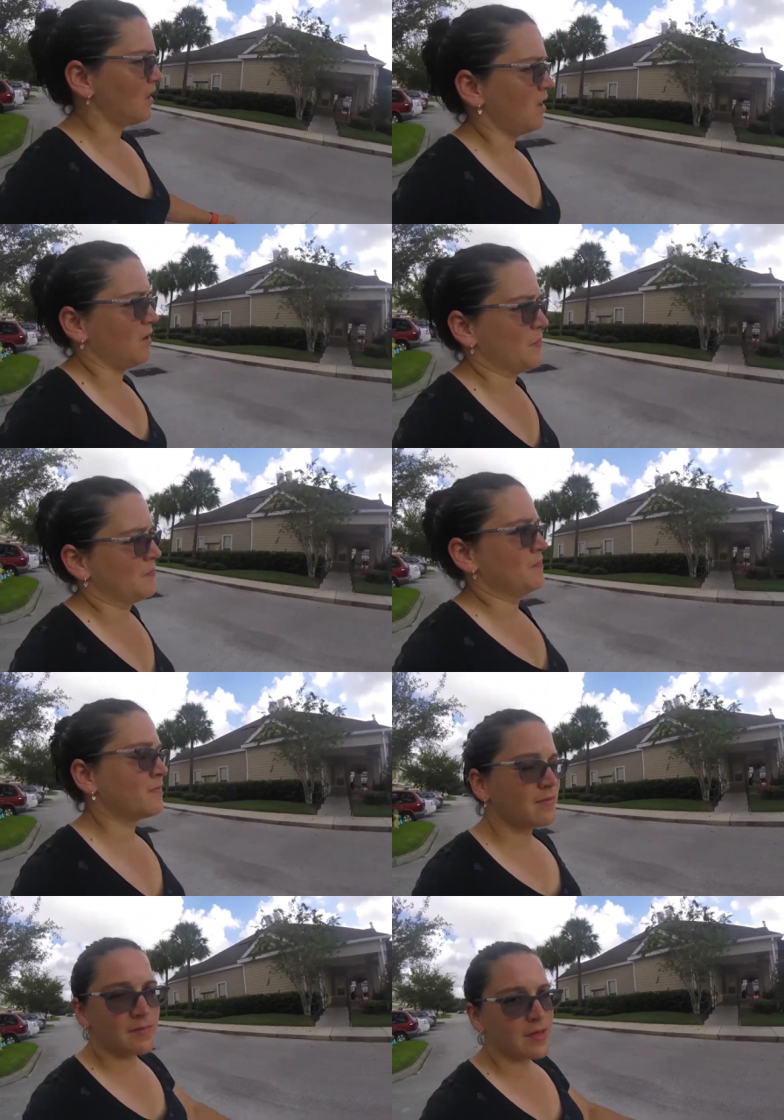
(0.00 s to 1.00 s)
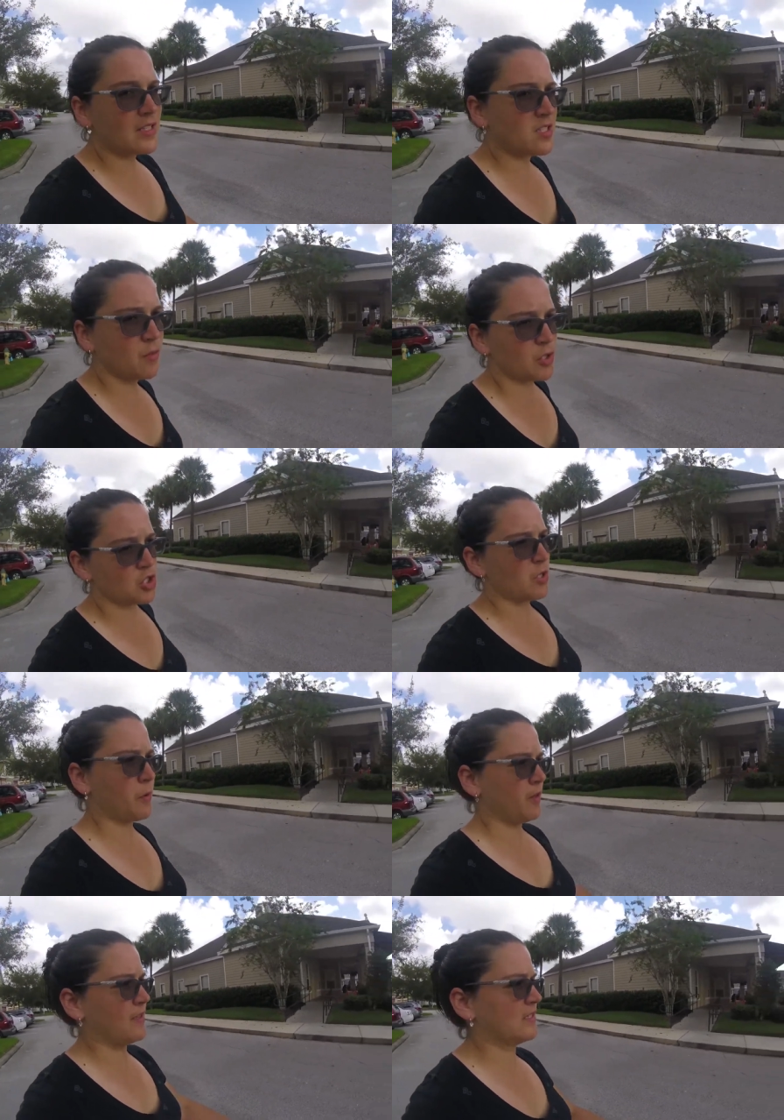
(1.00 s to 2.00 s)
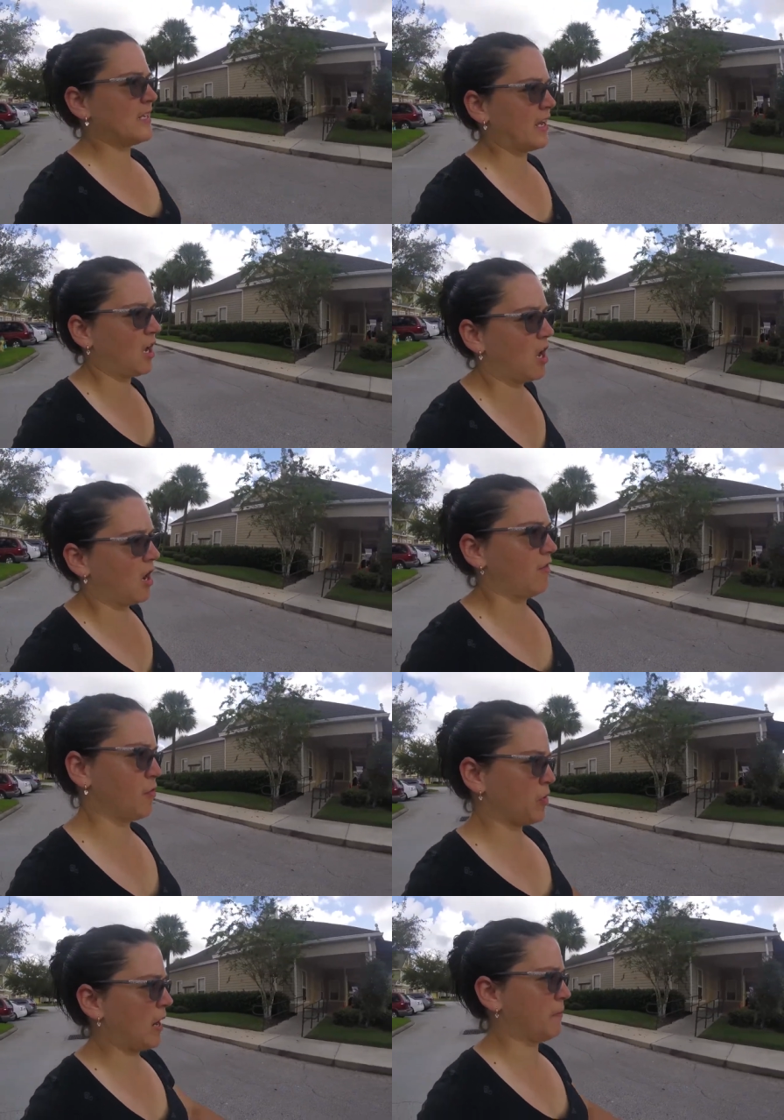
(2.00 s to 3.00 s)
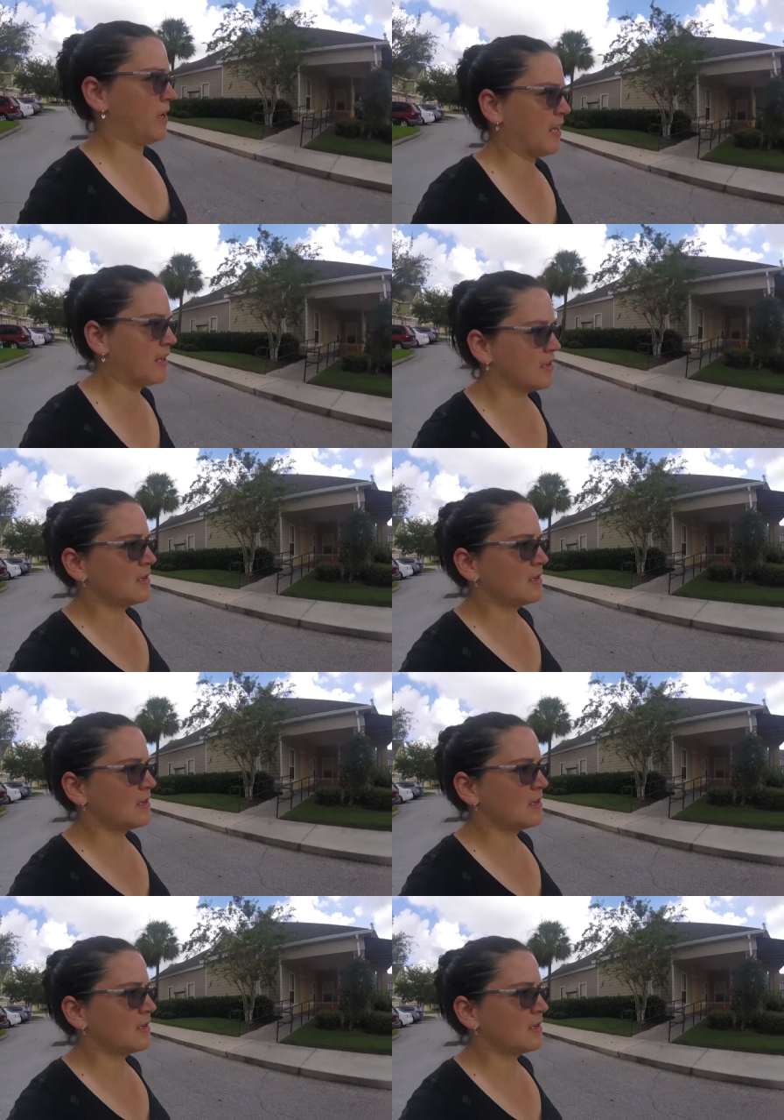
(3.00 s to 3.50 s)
um, and so much cheaper than staying off property.